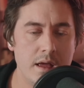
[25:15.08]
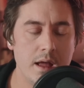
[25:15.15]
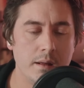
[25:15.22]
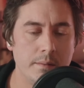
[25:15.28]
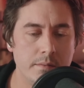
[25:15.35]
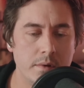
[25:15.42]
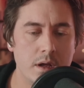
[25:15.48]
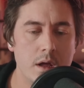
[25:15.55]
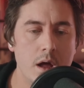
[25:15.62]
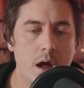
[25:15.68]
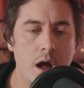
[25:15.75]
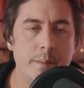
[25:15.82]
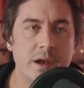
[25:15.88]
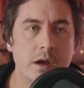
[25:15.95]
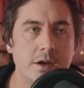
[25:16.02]
Yeah.
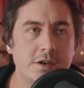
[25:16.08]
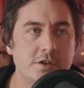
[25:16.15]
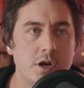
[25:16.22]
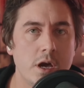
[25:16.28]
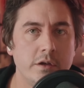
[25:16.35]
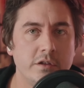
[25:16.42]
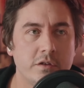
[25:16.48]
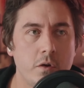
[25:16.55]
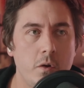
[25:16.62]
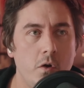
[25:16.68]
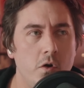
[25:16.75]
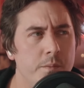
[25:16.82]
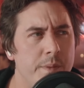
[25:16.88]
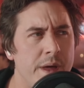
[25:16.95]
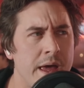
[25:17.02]
I mean, I chose
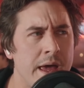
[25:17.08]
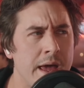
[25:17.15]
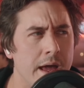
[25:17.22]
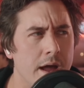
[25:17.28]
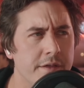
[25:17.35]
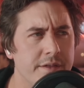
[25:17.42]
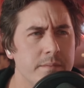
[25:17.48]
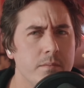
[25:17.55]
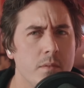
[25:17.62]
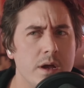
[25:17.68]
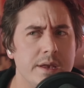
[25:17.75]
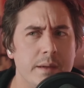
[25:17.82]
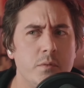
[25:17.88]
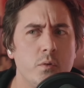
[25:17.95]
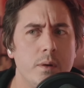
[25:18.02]
Colbert. I think
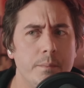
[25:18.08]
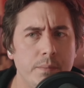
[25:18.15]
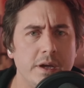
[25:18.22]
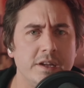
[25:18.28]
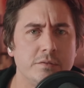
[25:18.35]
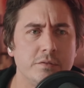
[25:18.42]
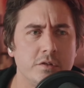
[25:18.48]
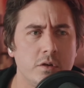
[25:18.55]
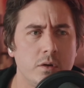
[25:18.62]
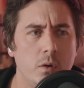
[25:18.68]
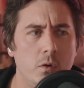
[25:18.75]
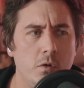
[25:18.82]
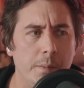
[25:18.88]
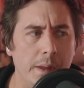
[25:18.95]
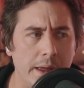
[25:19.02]
my number one place was
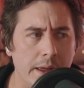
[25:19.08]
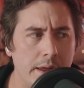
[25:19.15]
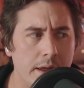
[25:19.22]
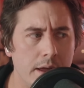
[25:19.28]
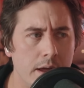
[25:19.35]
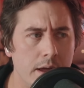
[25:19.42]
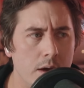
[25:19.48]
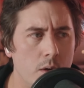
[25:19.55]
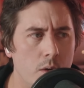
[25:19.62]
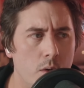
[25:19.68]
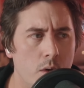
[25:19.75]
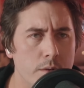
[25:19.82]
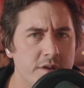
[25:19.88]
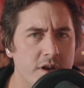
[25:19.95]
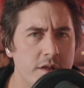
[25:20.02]
Colbert,
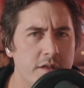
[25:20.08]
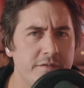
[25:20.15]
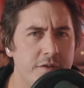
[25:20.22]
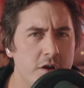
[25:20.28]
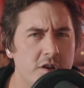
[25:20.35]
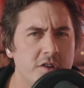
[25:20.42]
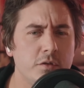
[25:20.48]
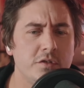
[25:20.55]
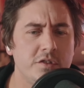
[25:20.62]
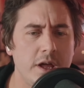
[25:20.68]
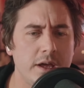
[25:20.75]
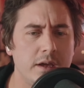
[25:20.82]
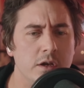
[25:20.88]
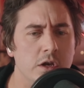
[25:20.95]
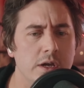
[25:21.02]
or it was either first or
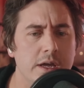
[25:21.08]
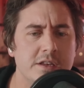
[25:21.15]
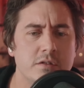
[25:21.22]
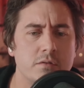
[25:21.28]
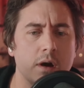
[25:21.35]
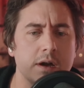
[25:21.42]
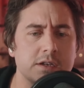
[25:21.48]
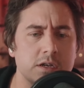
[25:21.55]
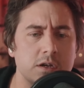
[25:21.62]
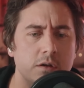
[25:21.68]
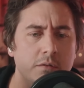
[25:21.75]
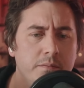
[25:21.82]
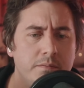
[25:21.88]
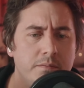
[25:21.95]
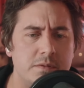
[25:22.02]
second. You get to write
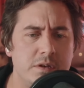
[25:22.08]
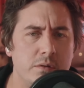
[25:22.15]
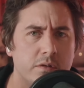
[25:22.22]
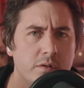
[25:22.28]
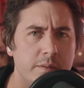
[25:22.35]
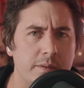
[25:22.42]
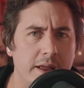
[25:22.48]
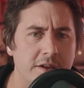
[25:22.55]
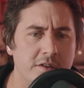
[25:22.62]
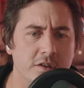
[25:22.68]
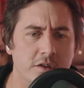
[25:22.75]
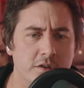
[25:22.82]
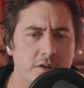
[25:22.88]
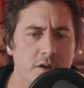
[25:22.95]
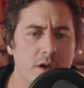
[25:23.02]
two or three
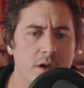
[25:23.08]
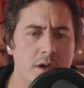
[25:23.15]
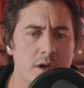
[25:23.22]
places,